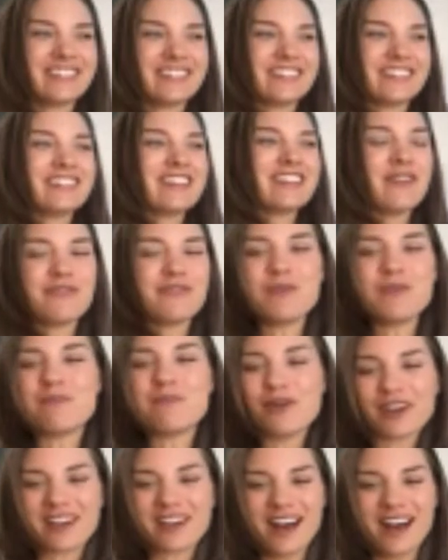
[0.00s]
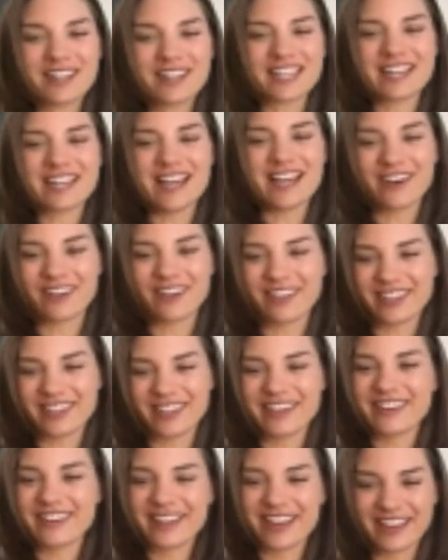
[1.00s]
If you put content out on the
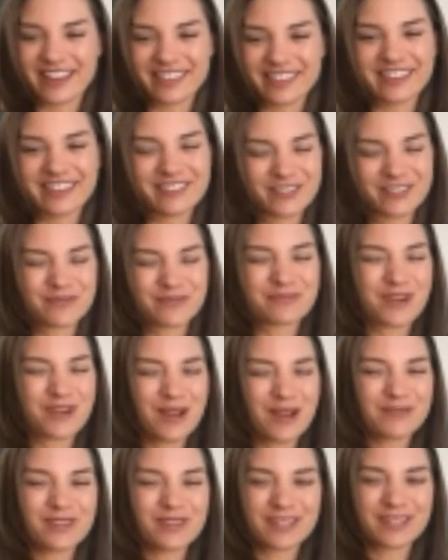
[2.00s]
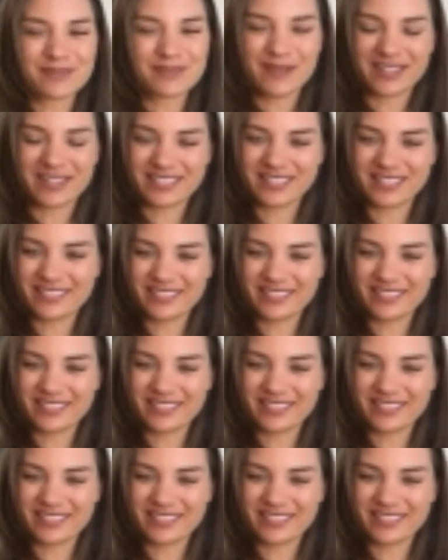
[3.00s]
internet, then you should probably expect it.